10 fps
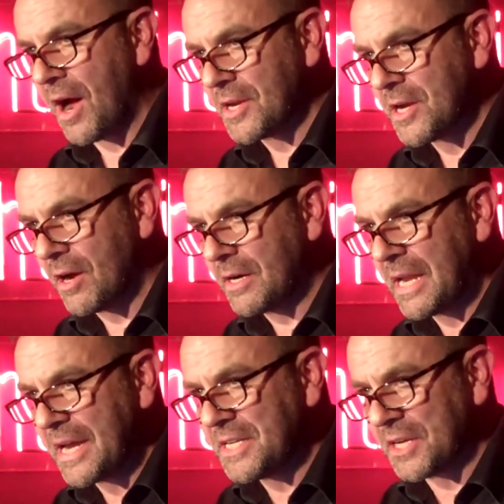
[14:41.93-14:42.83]
a
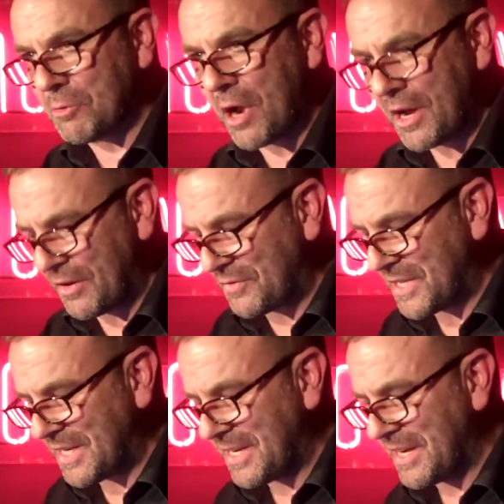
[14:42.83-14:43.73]
young lady
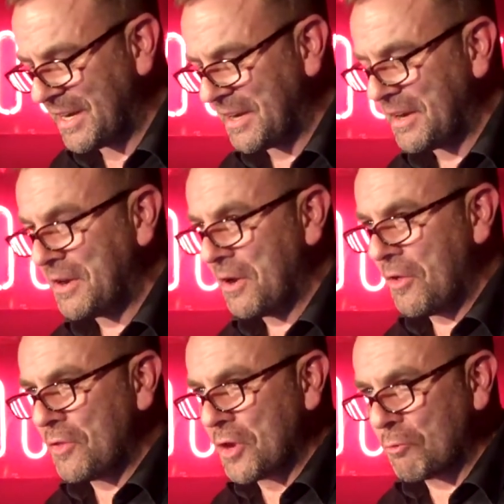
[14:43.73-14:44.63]
arrived.
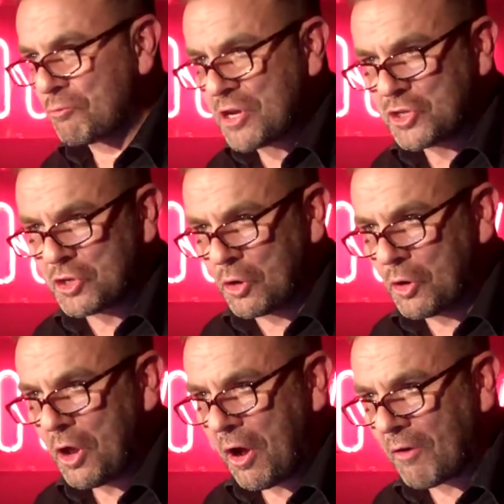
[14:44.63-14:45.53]
The
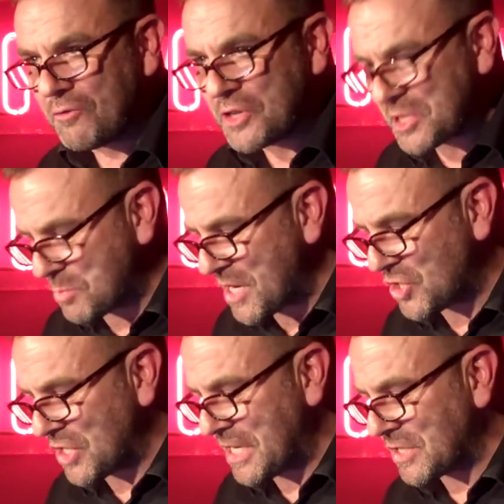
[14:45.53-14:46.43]
original of the
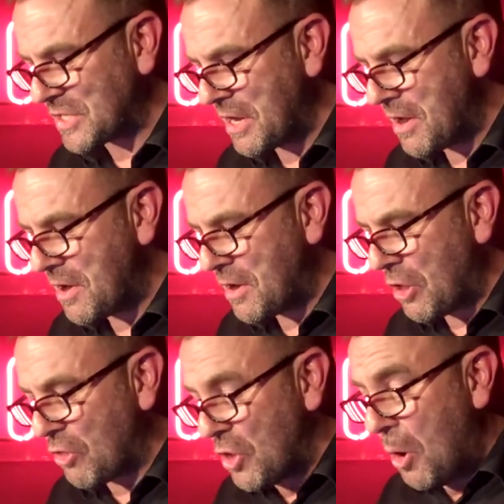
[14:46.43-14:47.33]
species.
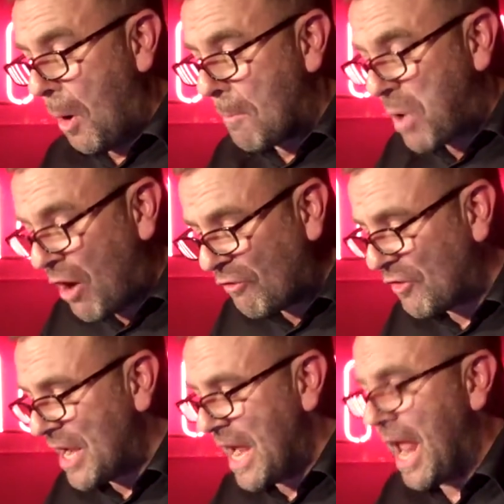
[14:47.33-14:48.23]
The
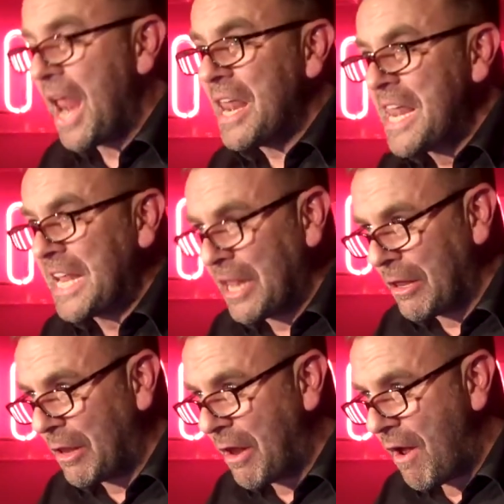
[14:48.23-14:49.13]
puffy,
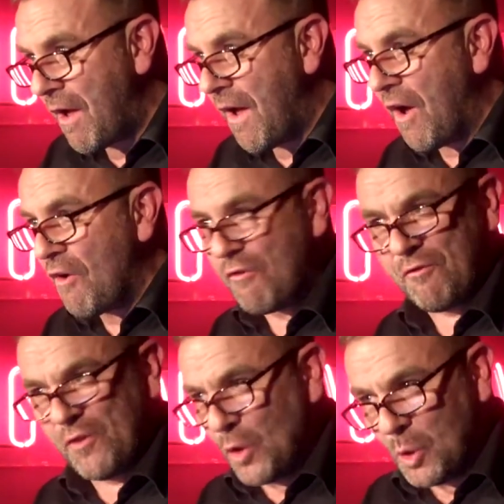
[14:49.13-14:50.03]
little,
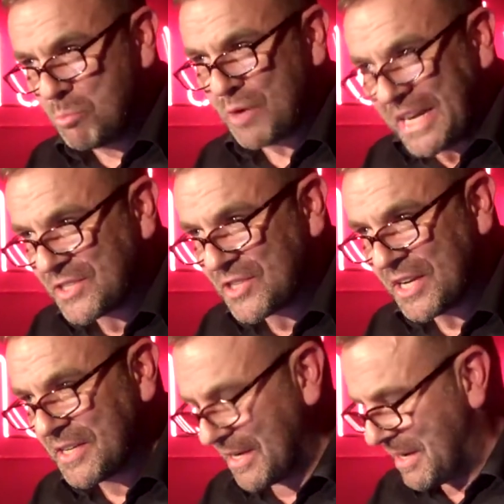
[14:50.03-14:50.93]

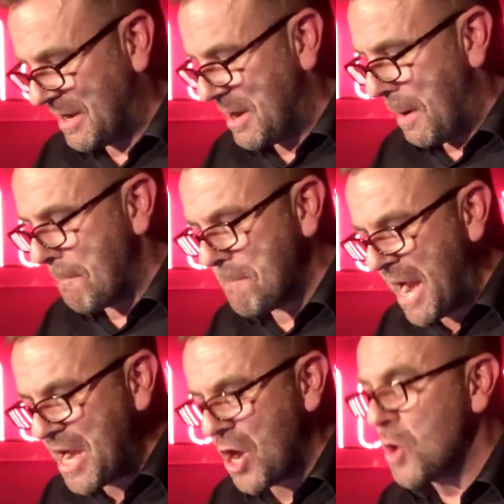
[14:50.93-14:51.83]
full-breasted
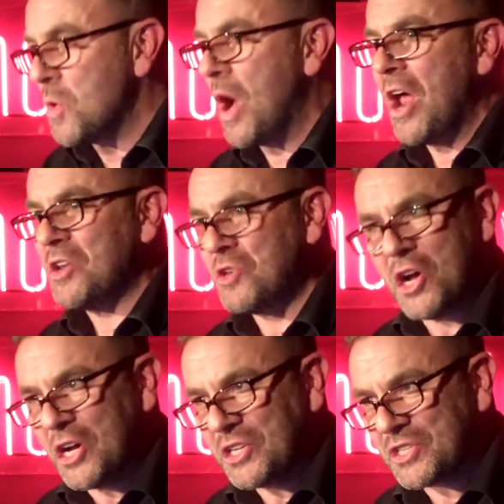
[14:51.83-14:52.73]
Mayo
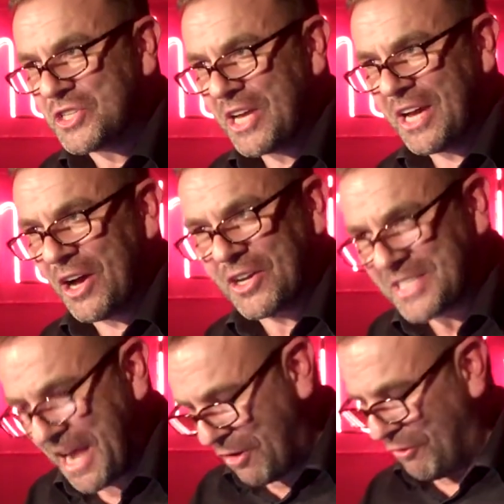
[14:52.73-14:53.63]
nurse
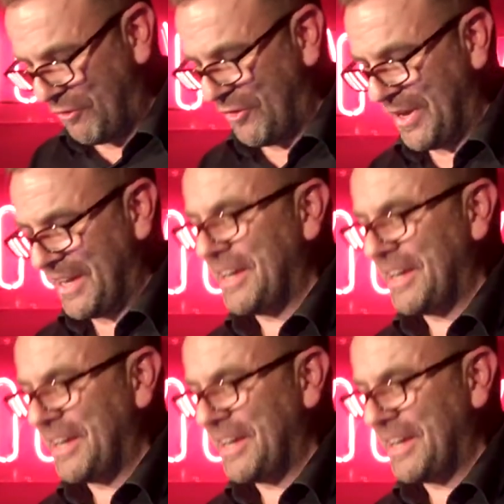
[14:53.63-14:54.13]
herself.